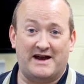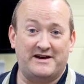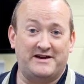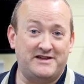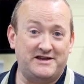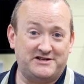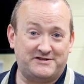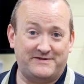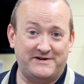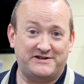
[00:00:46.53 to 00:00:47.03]
And in
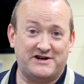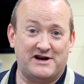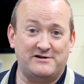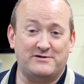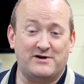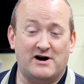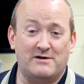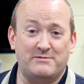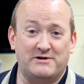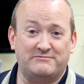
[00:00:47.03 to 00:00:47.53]
this
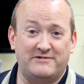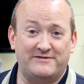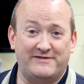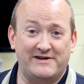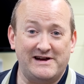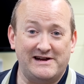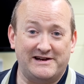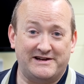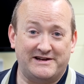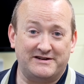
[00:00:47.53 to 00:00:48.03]
video, I'll be
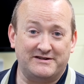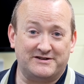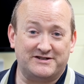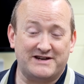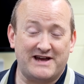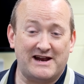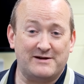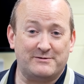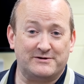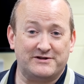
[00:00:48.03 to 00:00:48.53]
revealing
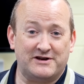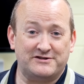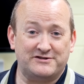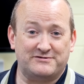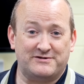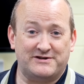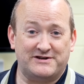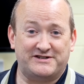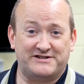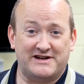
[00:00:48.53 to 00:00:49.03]
exactly what
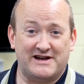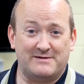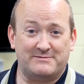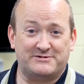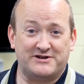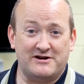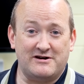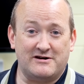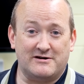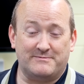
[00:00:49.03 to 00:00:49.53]
those three
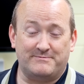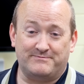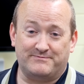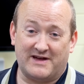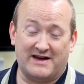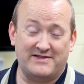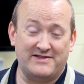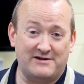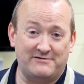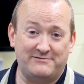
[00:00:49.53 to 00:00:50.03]
steps are,
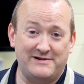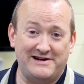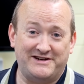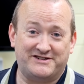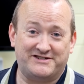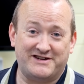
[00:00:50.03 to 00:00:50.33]
and they're really